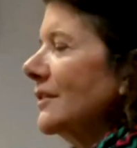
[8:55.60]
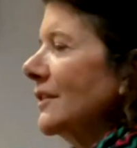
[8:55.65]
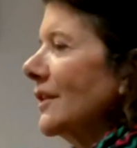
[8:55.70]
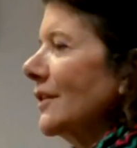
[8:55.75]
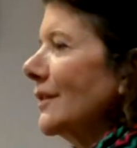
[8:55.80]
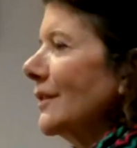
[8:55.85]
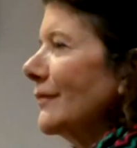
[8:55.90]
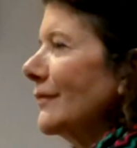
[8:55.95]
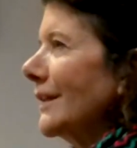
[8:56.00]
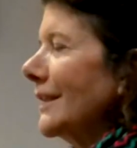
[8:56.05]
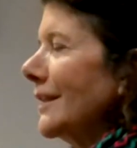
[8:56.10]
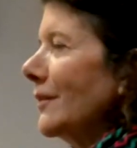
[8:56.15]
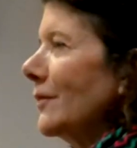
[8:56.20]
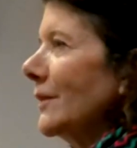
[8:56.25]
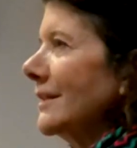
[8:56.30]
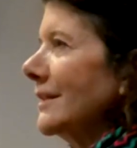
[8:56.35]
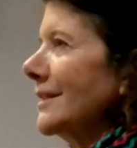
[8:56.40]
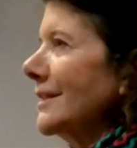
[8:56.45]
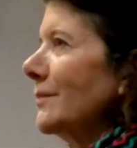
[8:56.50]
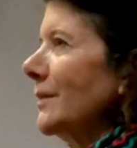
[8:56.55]
know if anyone
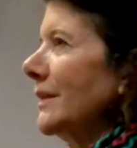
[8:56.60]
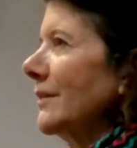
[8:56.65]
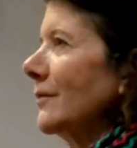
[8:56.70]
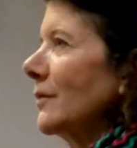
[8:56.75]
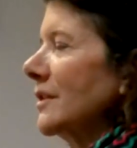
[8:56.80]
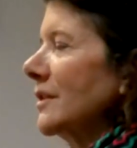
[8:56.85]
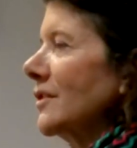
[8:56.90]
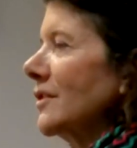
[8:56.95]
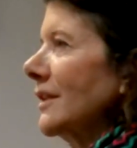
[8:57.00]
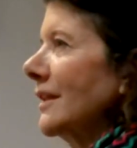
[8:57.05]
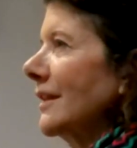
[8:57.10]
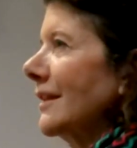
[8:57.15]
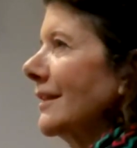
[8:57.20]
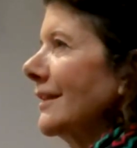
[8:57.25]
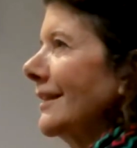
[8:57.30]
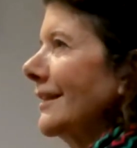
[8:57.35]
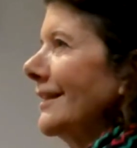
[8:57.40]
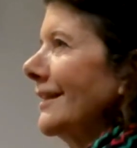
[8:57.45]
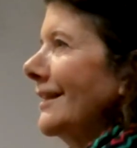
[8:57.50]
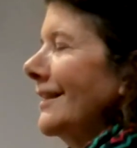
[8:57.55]
has been watching
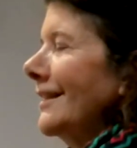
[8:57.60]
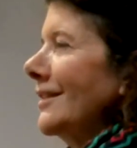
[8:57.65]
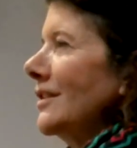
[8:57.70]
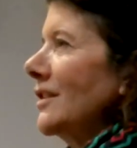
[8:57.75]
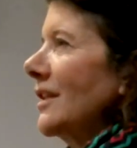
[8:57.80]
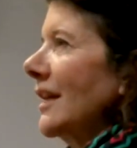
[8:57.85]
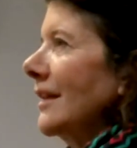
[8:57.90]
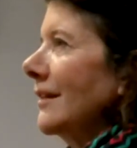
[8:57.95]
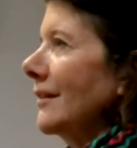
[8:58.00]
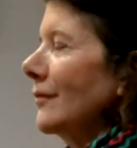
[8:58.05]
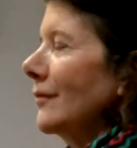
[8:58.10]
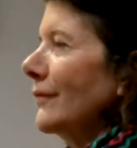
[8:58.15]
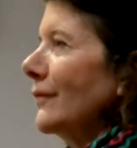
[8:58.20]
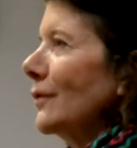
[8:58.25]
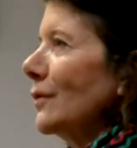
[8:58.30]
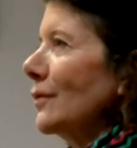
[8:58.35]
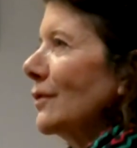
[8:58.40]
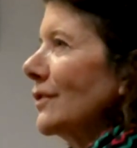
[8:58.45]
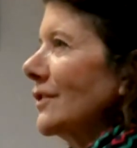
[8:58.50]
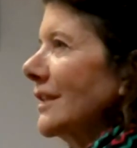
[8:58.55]
Channel
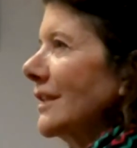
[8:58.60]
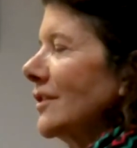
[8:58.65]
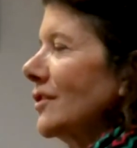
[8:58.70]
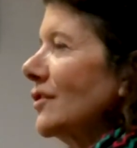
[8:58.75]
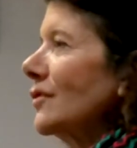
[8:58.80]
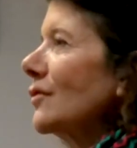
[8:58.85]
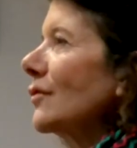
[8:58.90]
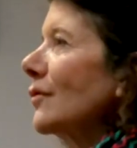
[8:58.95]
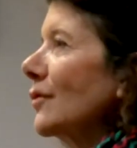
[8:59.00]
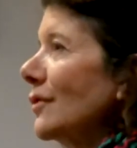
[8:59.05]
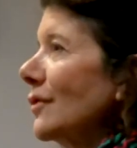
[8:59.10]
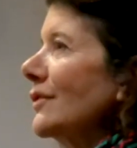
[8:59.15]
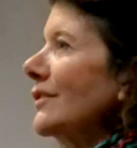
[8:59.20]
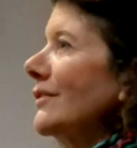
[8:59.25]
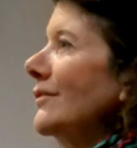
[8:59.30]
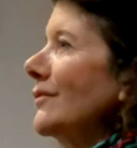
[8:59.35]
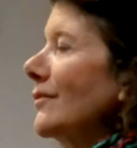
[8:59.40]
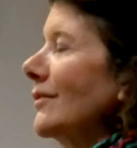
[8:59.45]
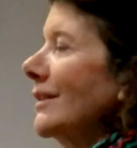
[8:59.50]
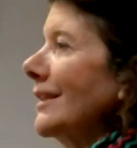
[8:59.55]
4's
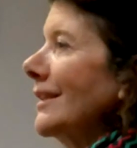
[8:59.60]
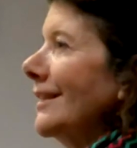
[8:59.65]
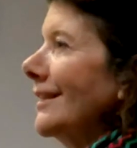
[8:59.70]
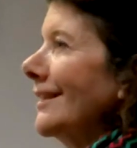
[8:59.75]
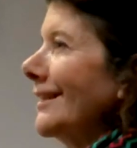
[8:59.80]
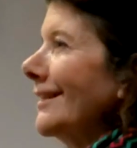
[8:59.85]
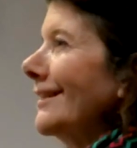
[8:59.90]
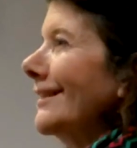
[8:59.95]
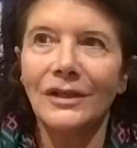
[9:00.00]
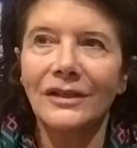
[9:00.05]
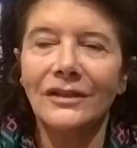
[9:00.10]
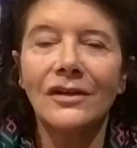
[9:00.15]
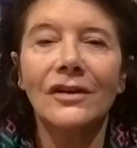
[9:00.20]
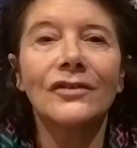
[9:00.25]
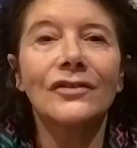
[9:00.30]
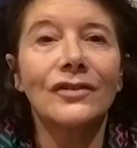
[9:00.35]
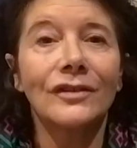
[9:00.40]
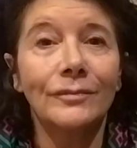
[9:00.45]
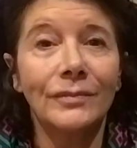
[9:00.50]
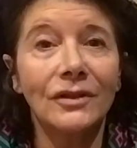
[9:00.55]
extraordinary
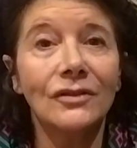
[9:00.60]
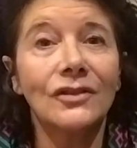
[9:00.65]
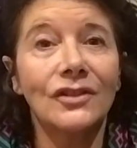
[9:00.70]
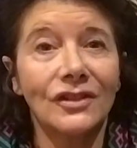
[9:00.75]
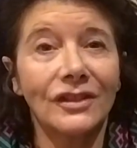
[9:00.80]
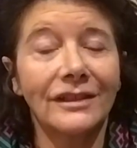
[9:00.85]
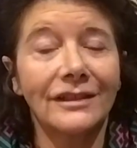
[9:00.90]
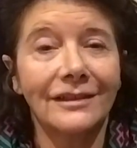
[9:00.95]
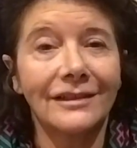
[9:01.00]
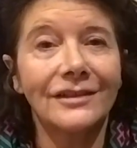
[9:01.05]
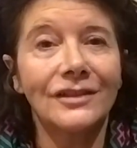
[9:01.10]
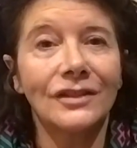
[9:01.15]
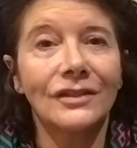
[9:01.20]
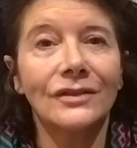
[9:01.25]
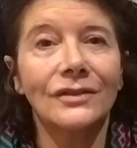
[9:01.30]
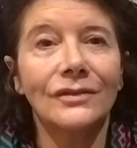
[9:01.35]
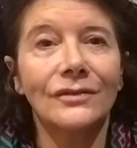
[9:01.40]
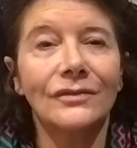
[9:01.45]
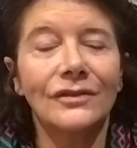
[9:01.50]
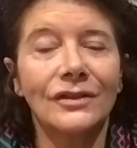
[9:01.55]
contribution
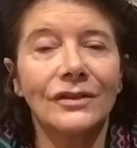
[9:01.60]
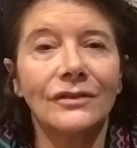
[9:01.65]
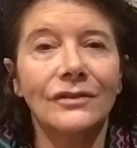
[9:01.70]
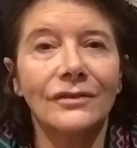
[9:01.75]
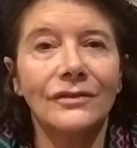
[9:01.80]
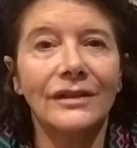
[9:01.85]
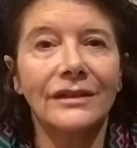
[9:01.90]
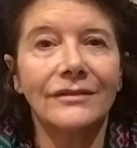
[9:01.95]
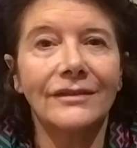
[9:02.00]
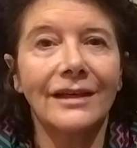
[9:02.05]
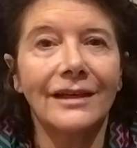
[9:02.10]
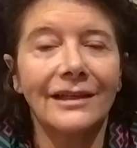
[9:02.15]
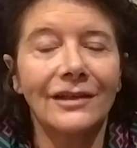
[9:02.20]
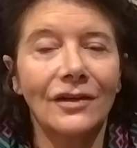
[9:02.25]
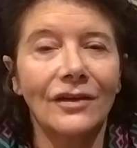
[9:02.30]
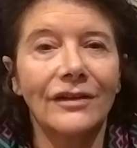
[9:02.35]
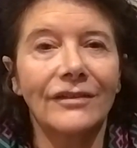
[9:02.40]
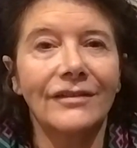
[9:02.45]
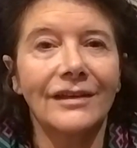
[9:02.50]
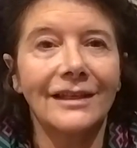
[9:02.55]
to
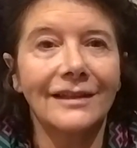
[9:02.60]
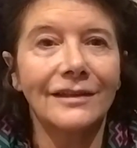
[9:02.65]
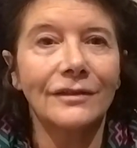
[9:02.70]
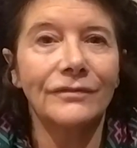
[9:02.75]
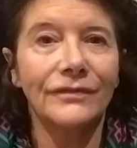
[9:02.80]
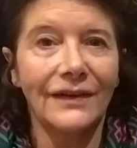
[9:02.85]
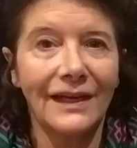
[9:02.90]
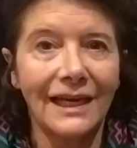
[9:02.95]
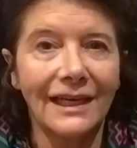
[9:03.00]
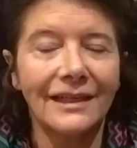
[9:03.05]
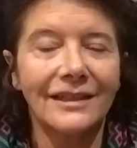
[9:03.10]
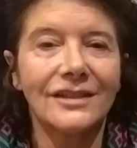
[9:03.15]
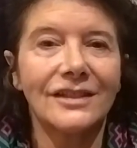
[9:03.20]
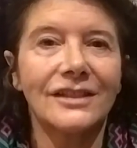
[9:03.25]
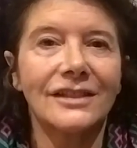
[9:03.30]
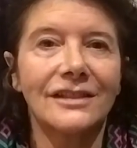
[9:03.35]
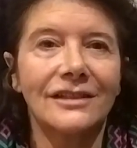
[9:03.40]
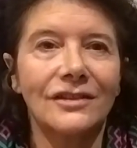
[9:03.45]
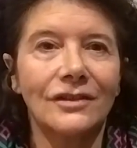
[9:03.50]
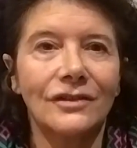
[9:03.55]
unearthing the
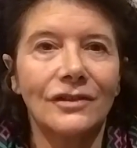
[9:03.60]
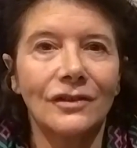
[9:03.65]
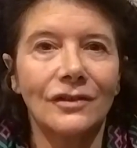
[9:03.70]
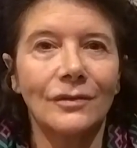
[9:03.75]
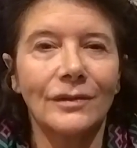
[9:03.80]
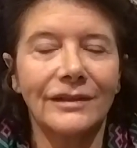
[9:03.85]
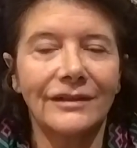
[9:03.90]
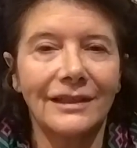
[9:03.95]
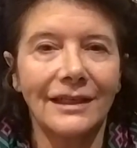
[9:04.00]
facts to do with